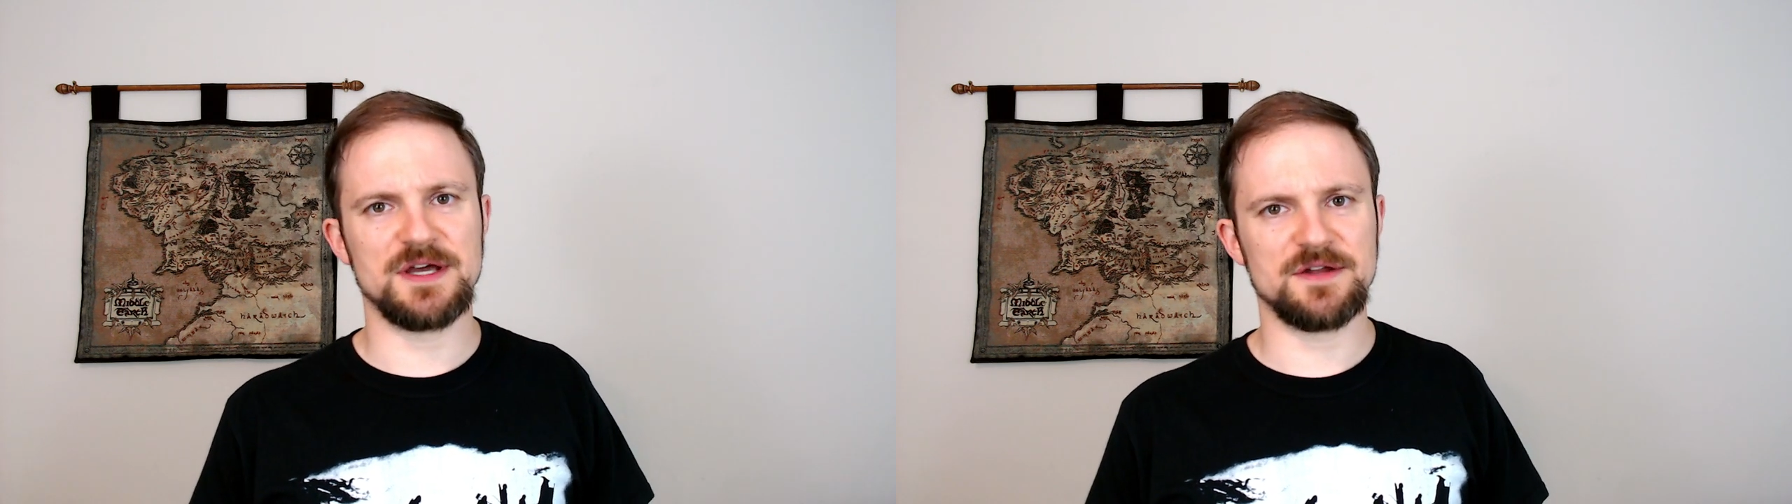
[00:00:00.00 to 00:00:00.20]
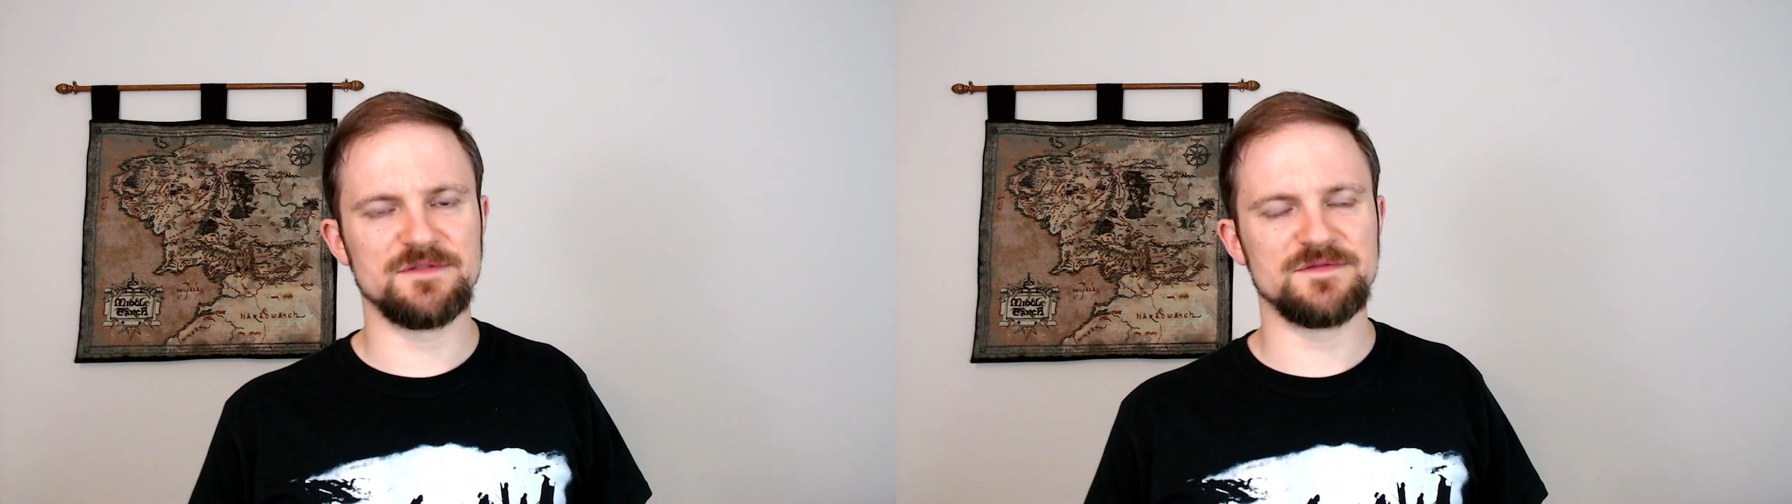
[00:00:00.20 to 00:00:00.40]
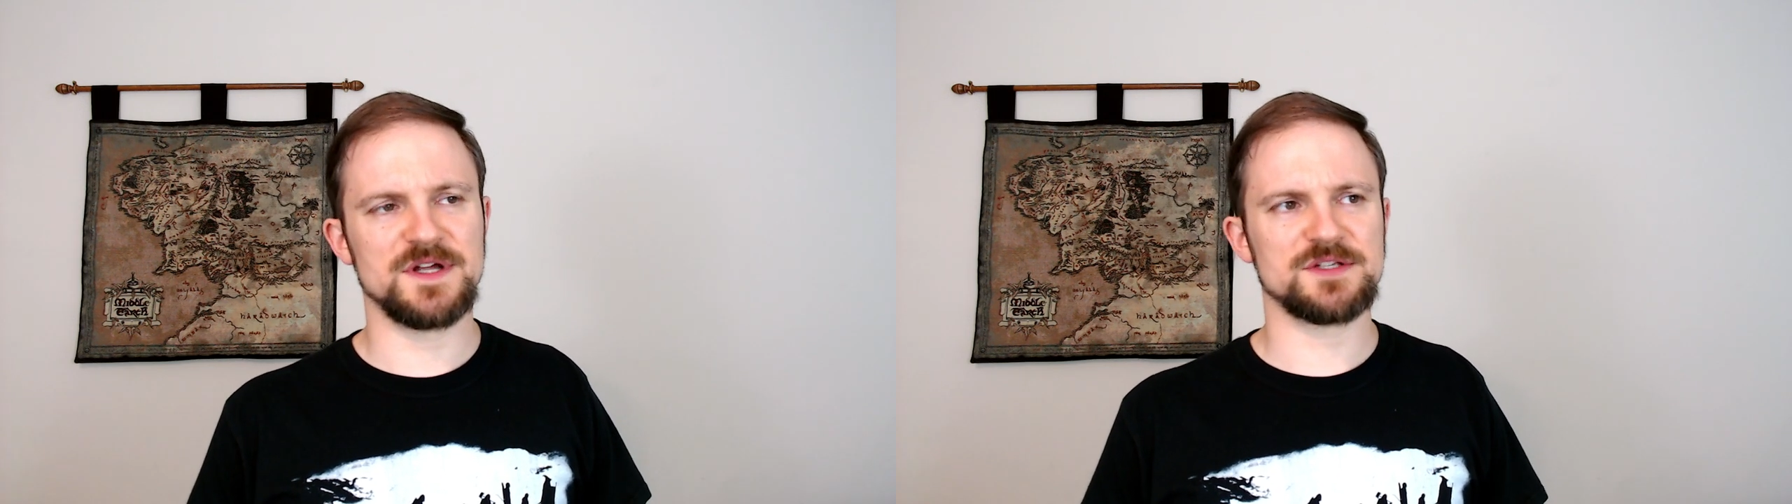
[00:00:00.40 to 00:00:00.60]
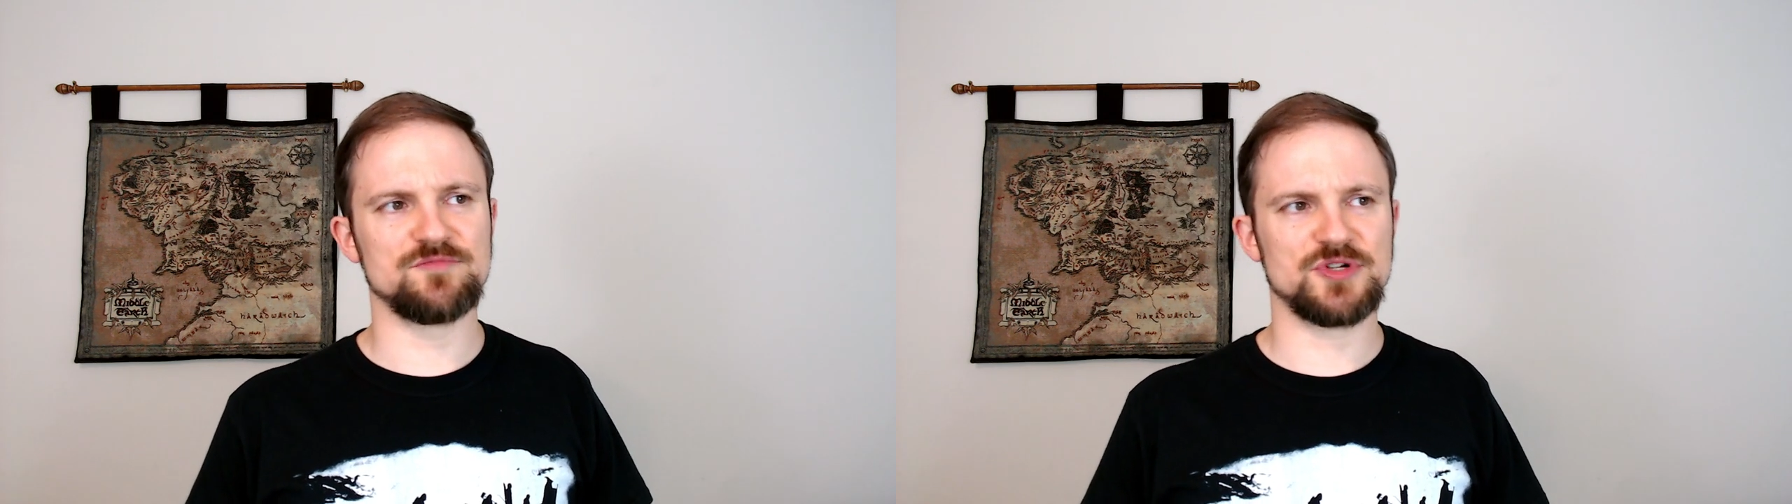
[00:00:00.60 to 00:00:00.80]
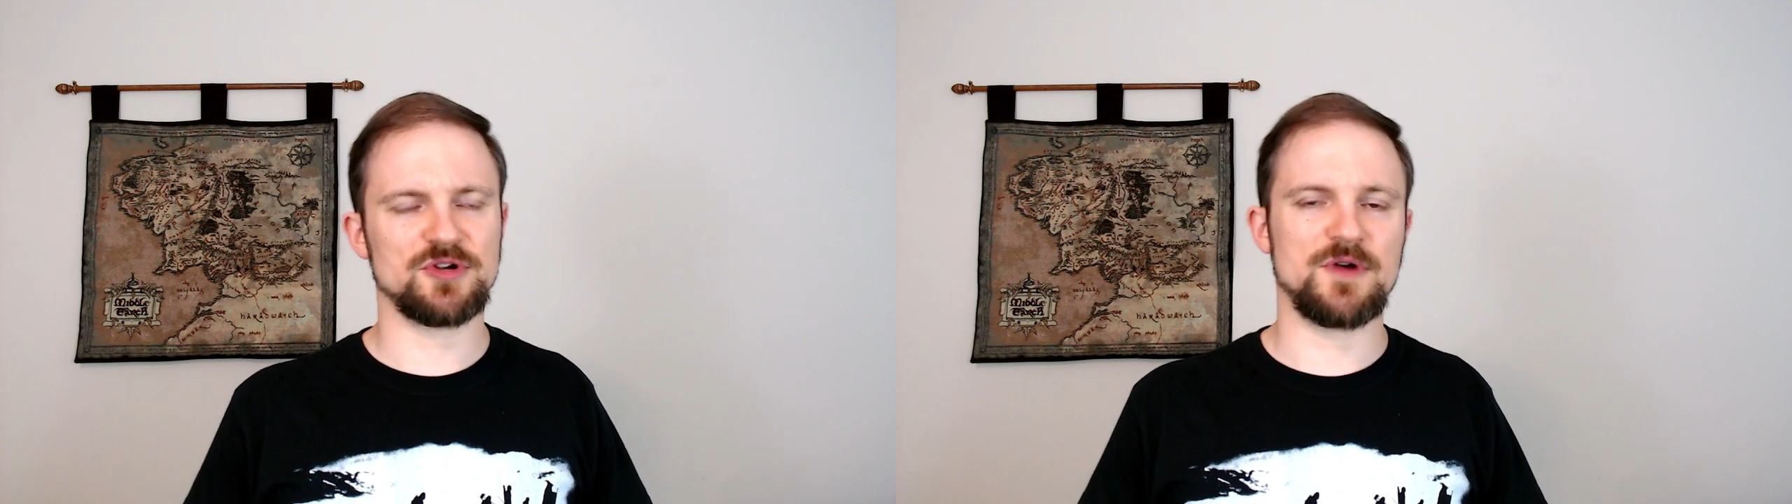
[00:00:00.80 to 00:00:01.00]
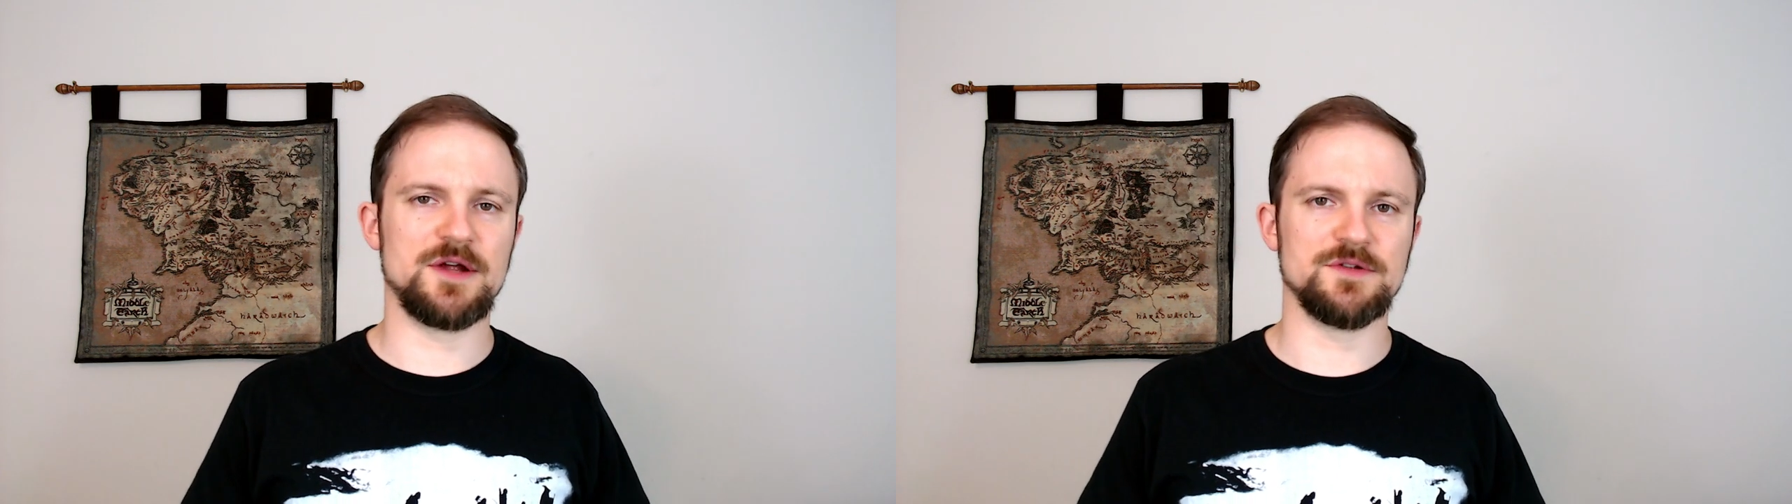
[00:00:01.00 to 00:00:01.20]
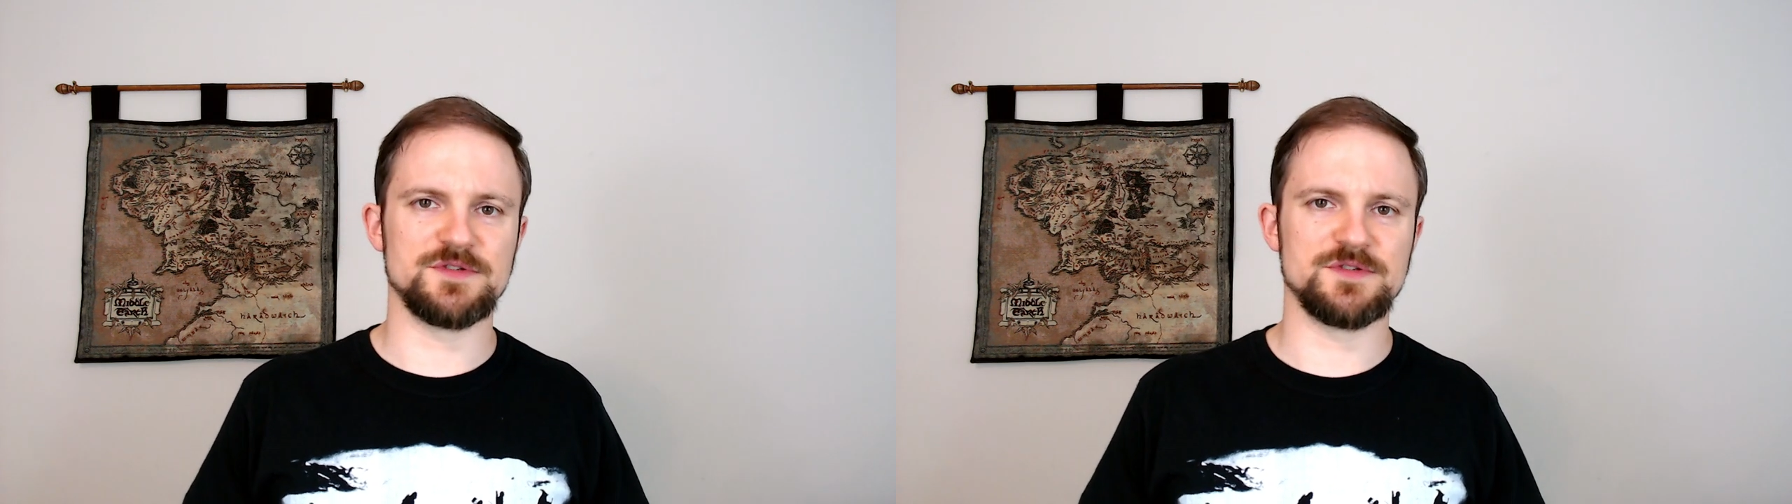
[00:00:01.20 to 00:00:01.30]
out of, not so much a crown.